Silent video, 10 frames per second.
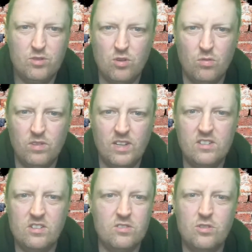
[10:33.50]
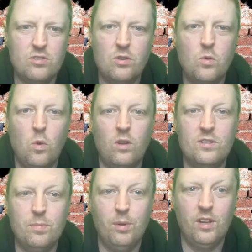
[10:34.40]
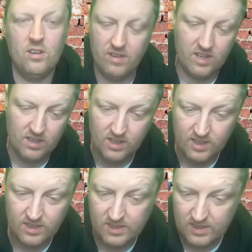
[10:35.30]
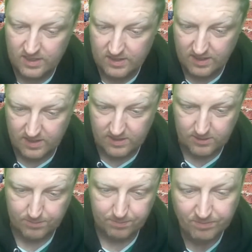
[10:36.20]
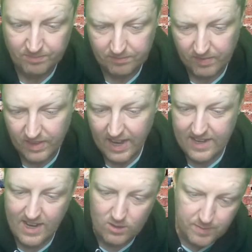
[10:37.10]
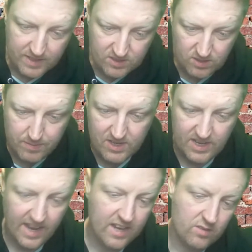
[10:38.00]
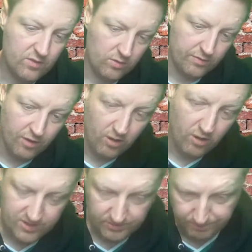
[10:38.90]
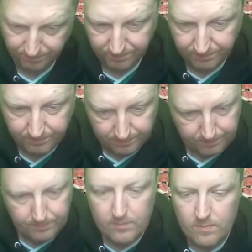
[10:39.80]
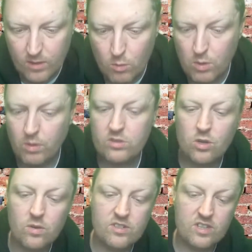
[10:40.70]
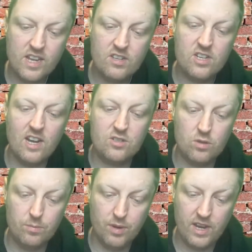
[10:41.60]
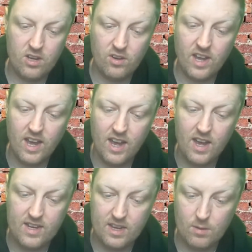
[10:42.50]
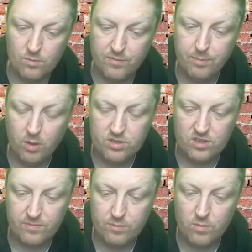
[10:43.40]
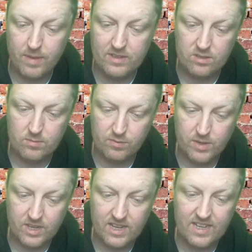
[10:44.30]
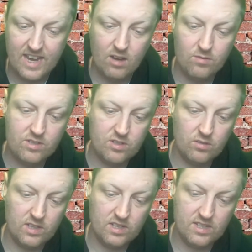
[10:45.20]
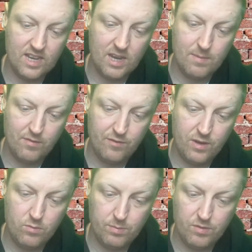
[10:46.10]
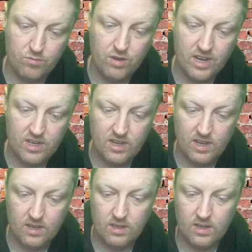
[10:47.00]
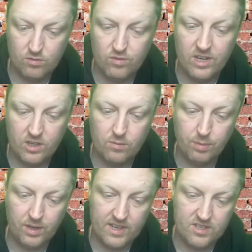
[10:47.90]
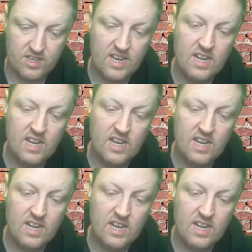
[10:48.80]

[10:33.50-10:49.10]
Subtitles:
Joelinton's just a quality player, isn't he? Eddie, I was speaking to the media ahead of Nottingham Forest. We want to go into the international break on a high and with positive momentum. If we can get a result in this game, I think we'll be really in a really good place.